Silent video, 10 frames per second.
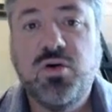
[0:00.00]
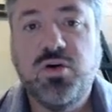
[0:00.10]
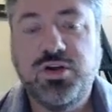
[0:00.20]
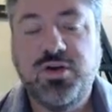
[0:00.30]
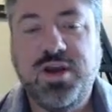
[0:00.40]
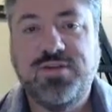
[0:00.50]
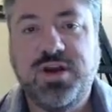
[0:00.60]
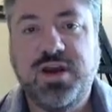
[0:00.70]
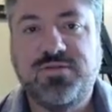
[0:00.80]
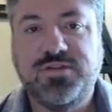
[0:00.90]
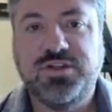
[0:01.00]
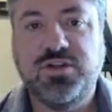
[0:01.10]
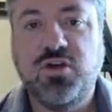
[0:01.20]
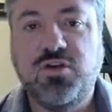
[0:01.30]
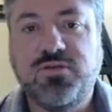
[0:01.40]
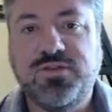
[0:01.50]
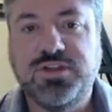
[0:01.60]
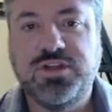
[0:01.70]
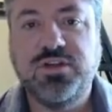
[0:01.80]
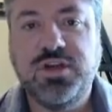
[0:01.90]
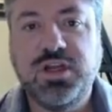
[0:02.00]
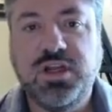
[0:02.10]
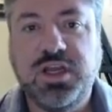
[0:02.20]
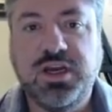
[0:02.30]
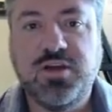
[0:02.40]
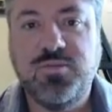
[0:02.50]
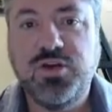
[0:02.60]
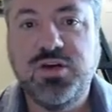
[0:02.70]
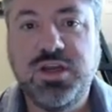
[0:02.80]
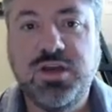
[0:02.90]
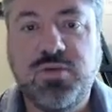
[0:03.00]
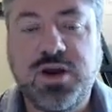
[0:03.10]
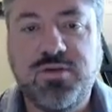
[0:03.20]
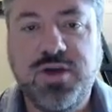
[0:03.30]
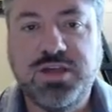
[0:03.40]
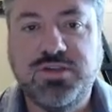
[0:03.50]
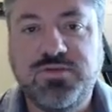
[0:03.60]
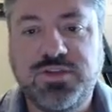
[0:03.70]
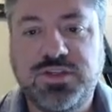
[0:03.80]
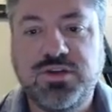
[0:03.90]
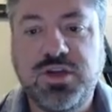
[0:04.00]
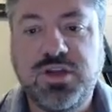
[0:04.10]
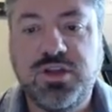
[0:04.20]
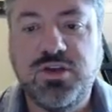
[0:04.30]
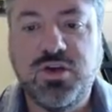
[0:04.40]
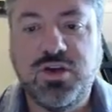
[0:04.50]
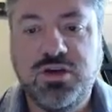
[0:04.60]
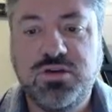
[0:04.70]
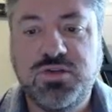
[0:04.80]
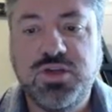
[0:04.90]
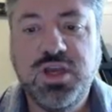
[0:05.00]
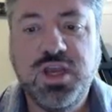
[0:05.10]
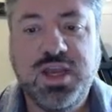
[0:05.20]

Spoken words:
or you have local facility, a community recreation facility that you can use,